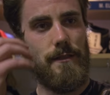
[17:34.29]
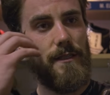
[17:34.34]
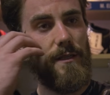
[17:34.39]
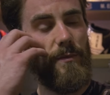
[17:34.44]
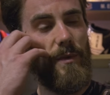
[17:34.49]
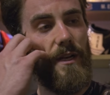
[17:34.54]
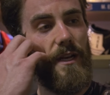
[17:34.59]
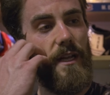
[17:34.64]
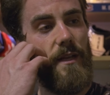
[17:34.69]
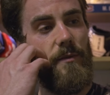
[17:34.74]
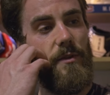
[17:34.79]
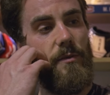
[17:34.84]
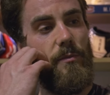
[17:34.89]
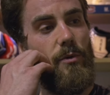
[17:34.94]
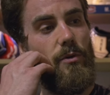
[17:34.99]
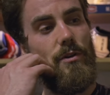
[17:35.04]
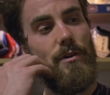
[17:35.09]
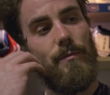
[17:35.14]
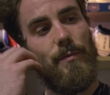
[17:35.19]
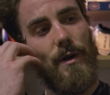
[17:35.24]
see my name on the
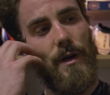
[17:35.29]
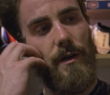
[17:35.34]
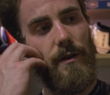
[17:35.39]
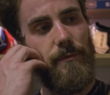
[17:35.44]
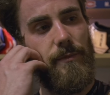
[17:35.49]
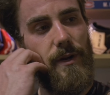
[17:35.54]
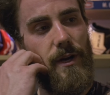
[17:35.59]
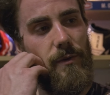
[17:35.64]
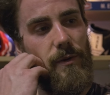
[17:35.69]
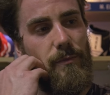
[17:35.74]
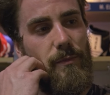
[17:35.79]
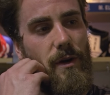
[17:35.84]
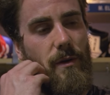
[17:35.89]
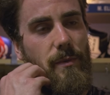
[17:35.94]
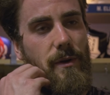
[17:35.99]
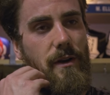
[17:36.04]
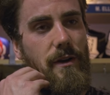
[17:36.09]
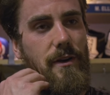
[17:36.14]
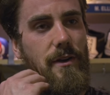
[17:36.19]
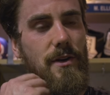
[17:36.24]
board paired with
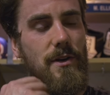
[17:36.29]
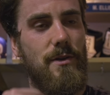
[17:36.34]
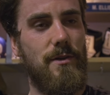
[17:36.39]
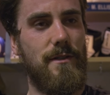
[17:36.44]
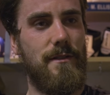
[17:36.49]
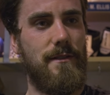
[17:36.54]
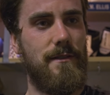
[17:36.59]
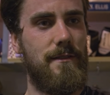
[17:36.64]
Barbario, and